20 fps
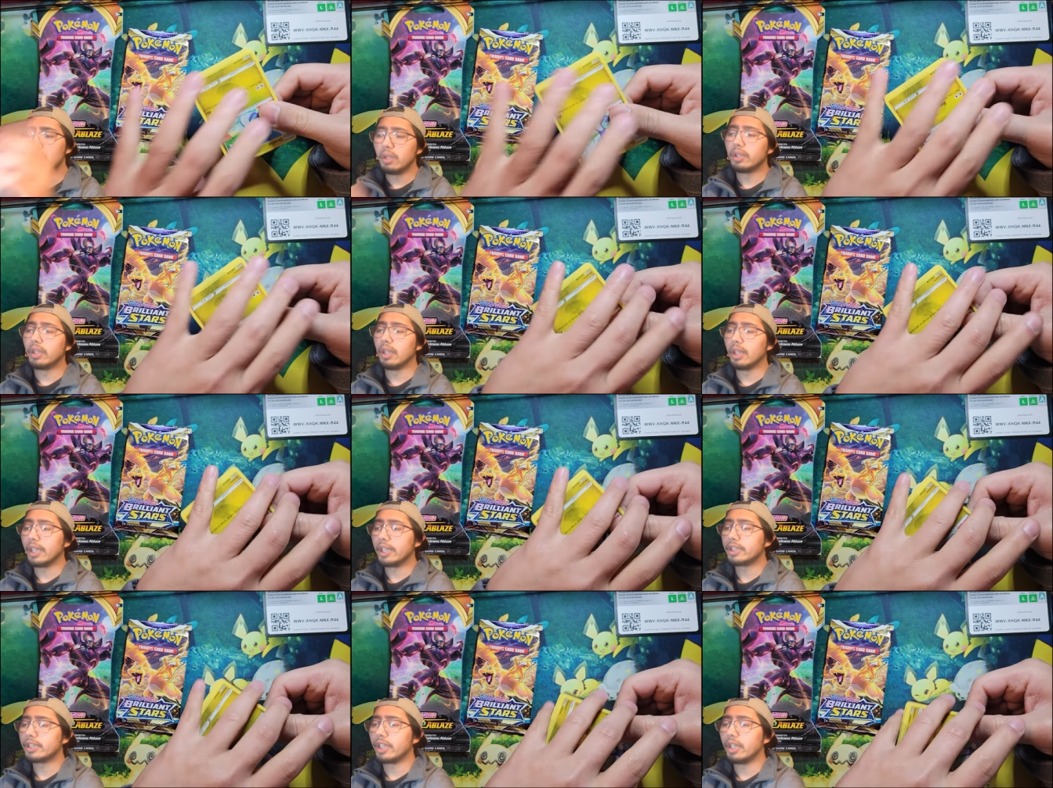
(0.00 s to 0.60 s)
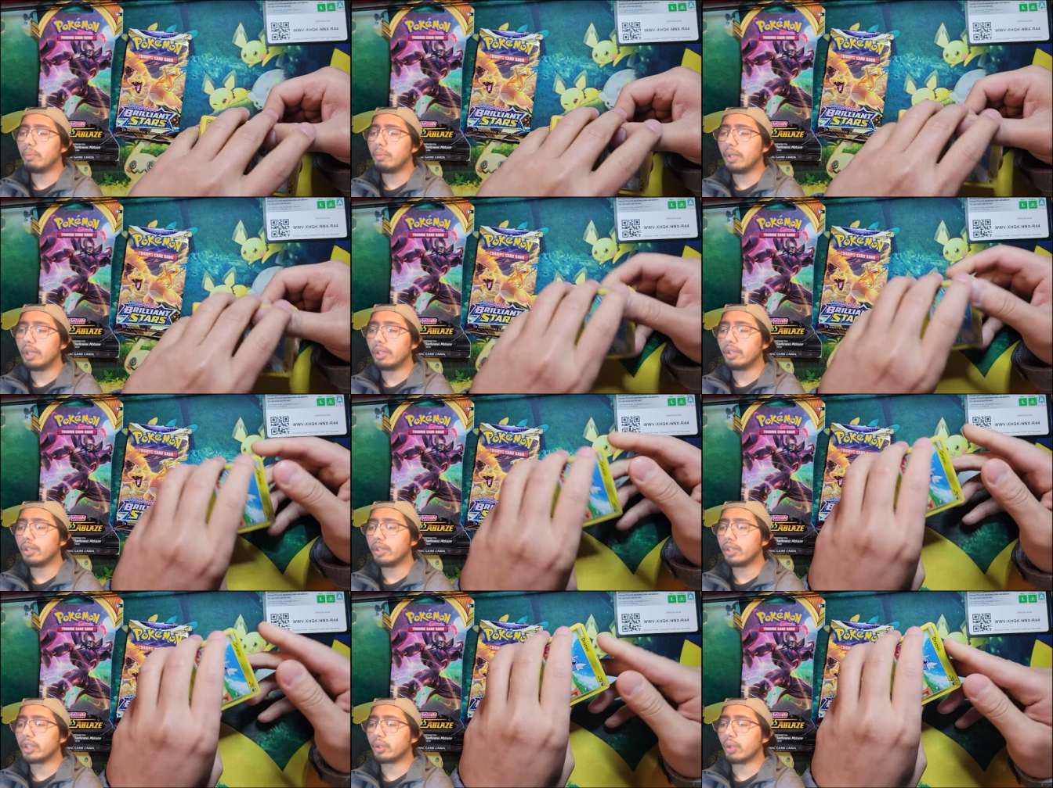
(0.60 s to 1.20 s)
the link's going to be in
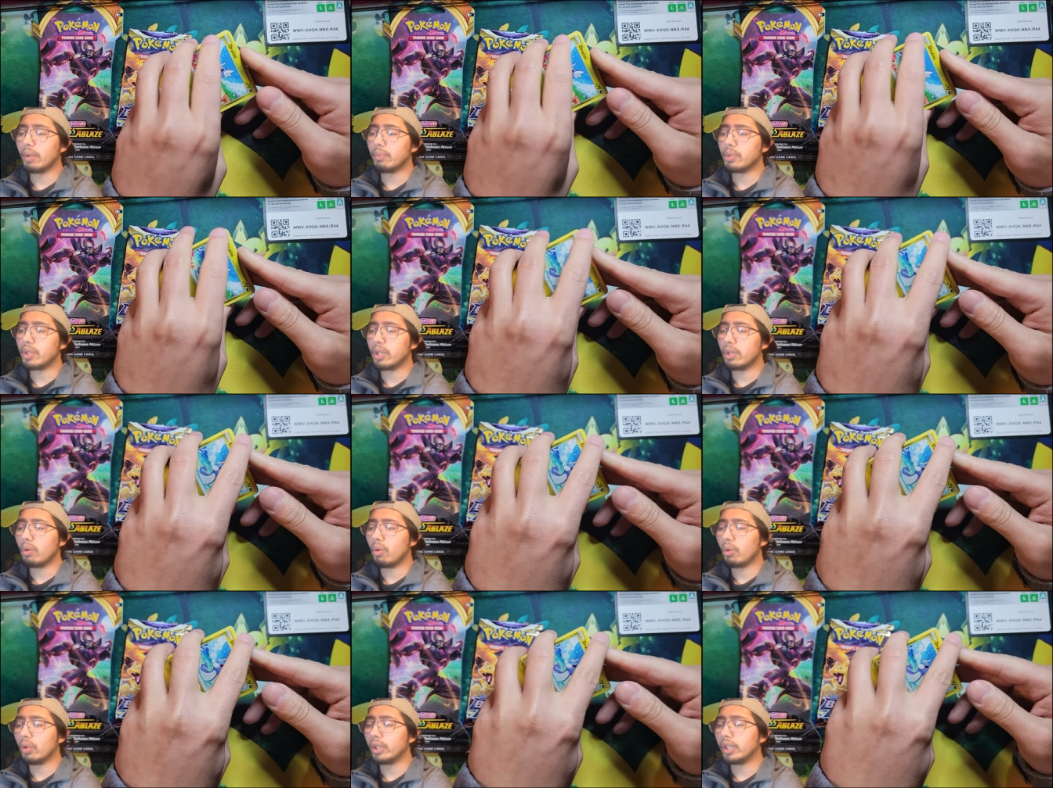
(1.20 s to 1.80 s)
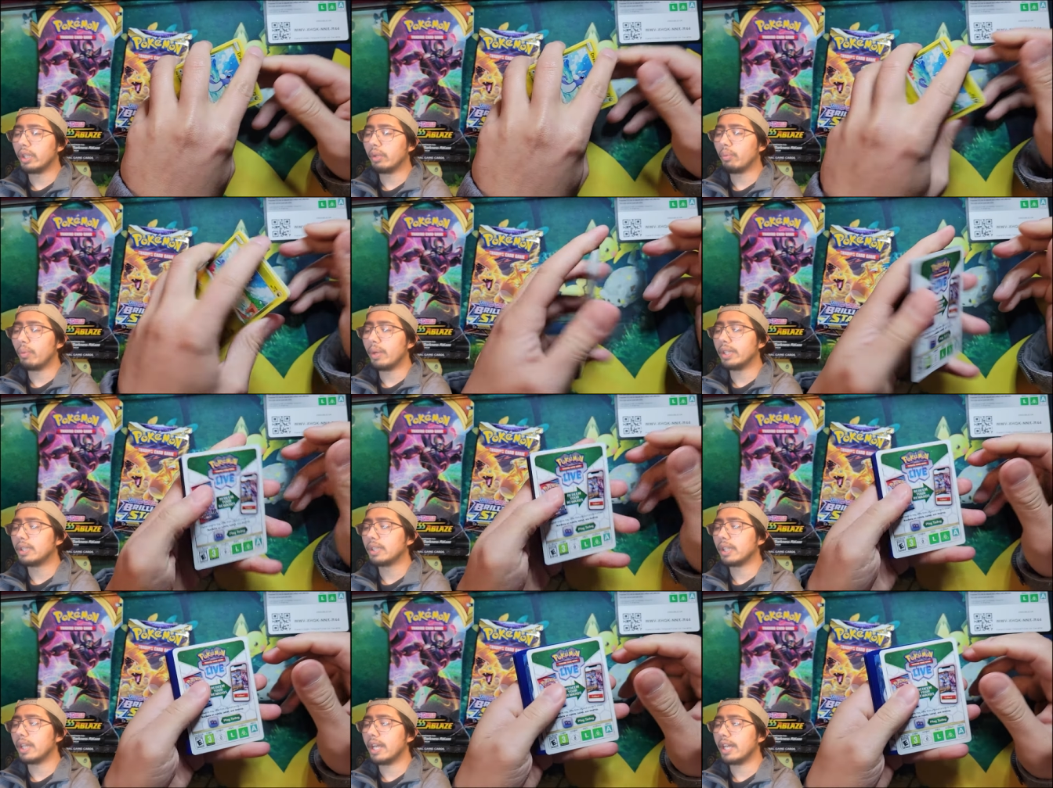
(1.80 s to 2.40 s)
the description, or you can
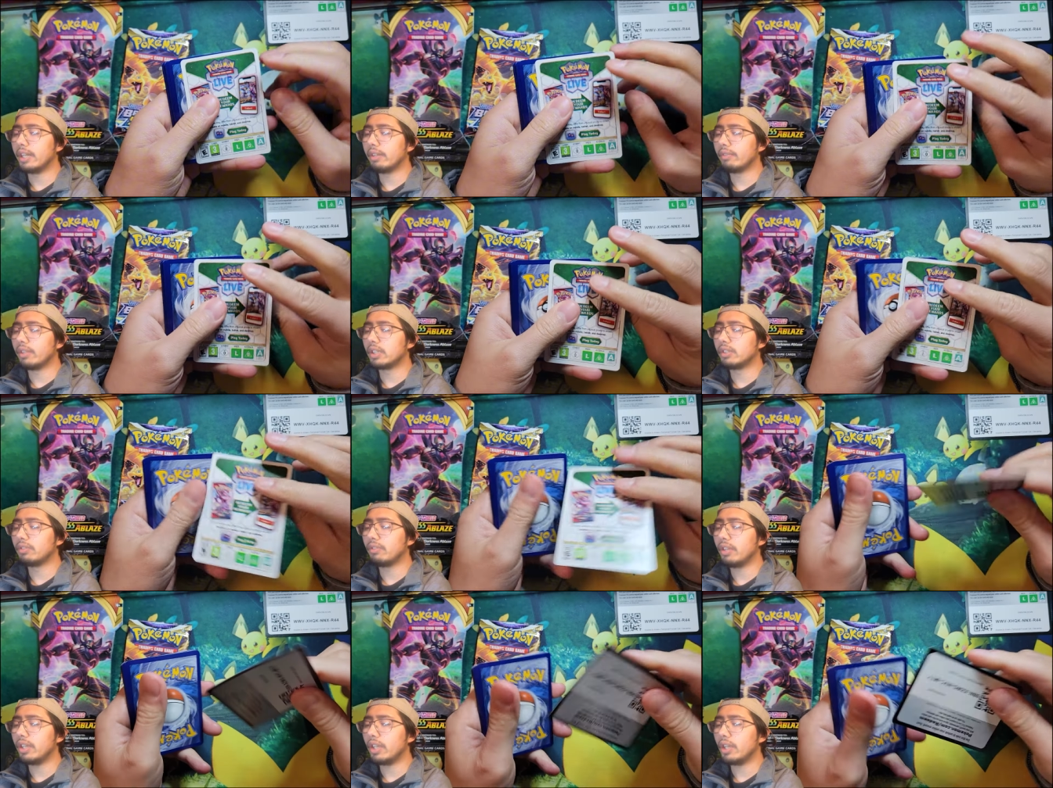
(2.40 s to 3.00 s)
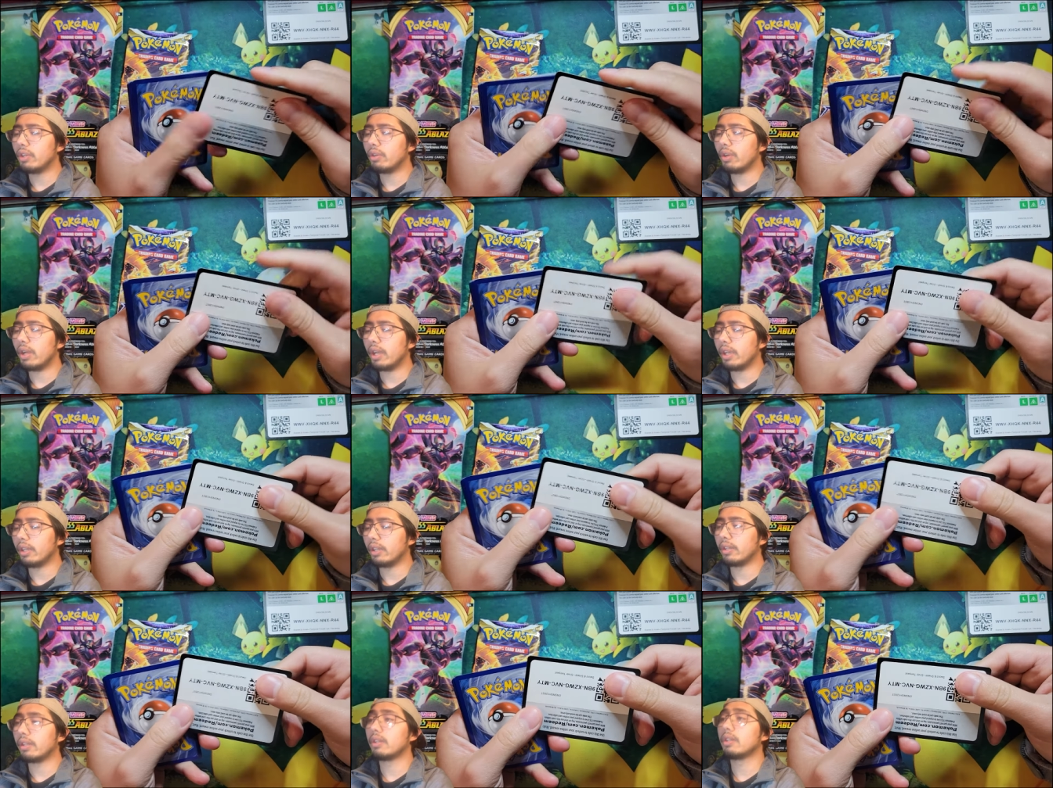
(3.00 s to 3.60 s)
wait till the end of this video
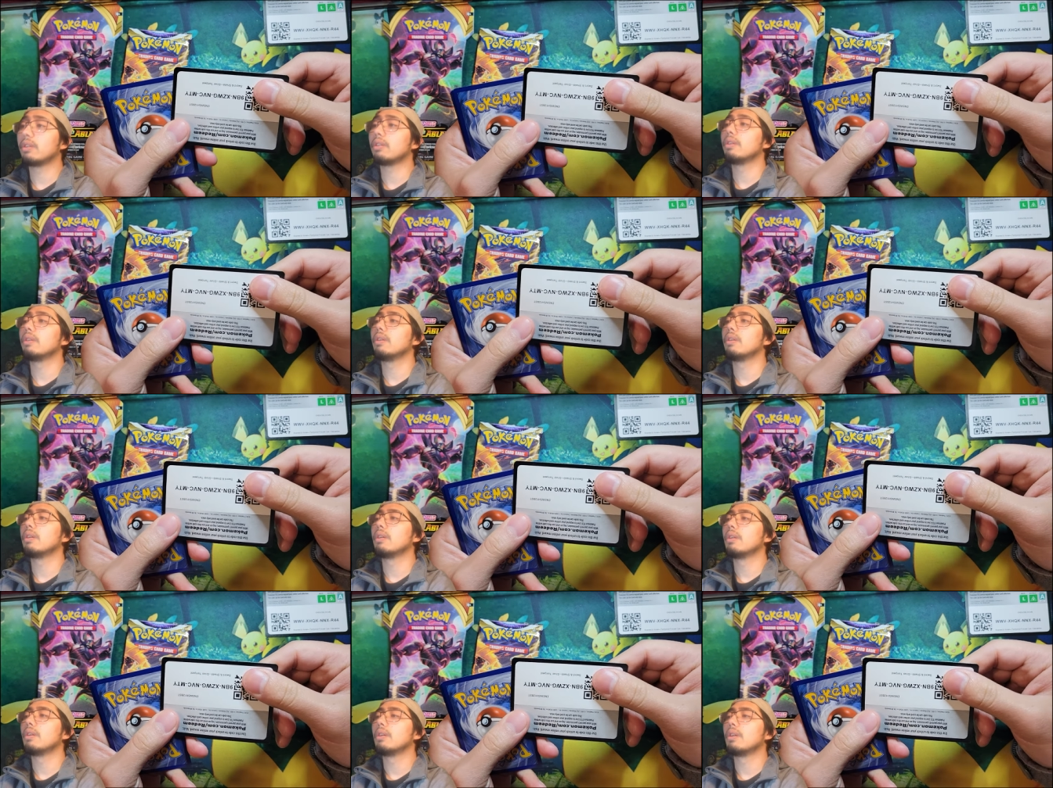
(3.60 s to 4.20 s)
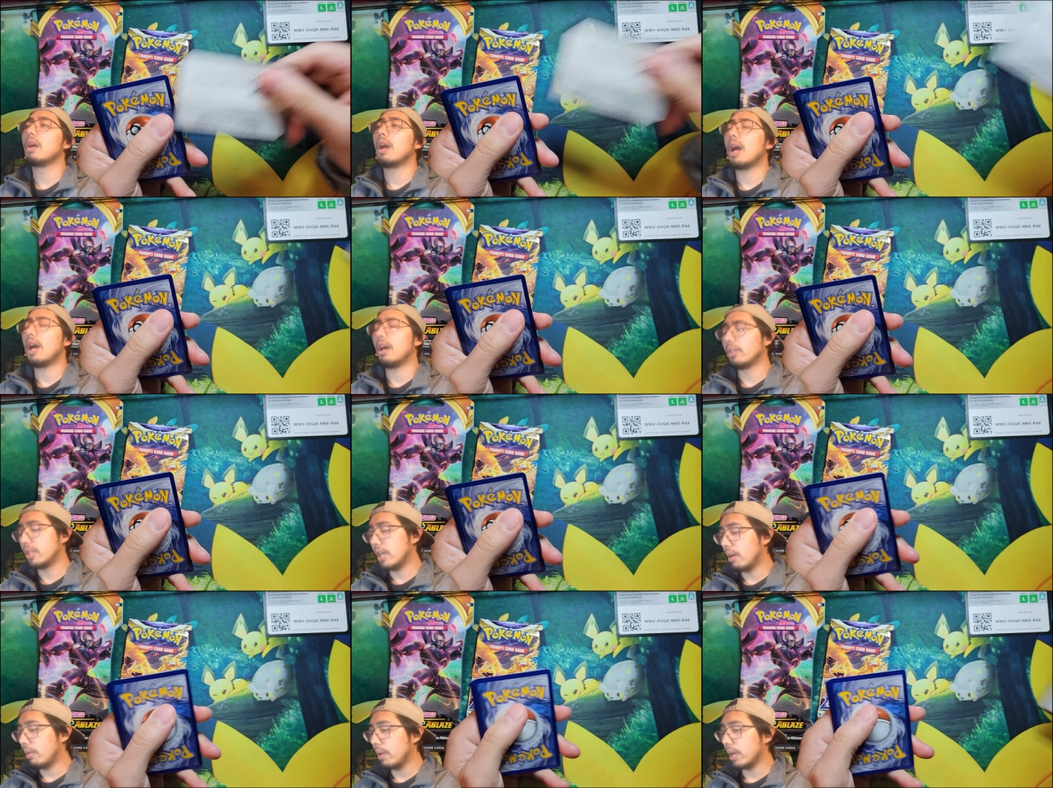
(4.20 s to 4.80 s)
and I'll
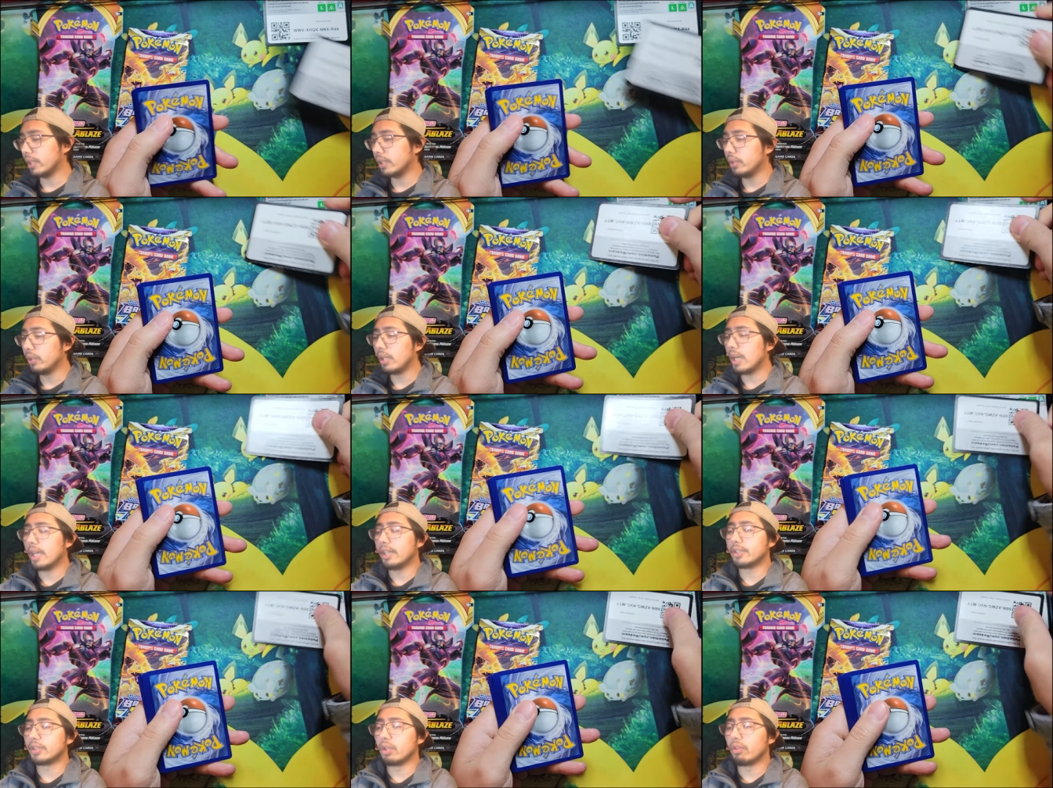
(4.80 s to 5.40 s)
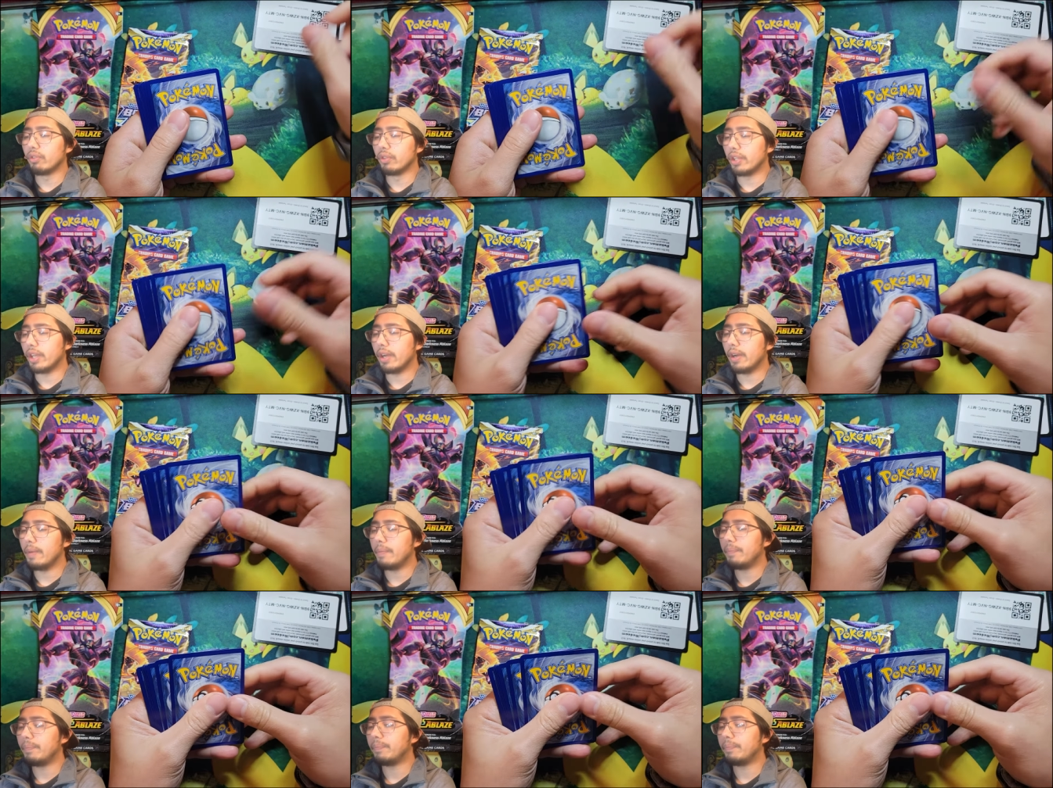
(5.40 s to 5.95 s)
direct you guys over there.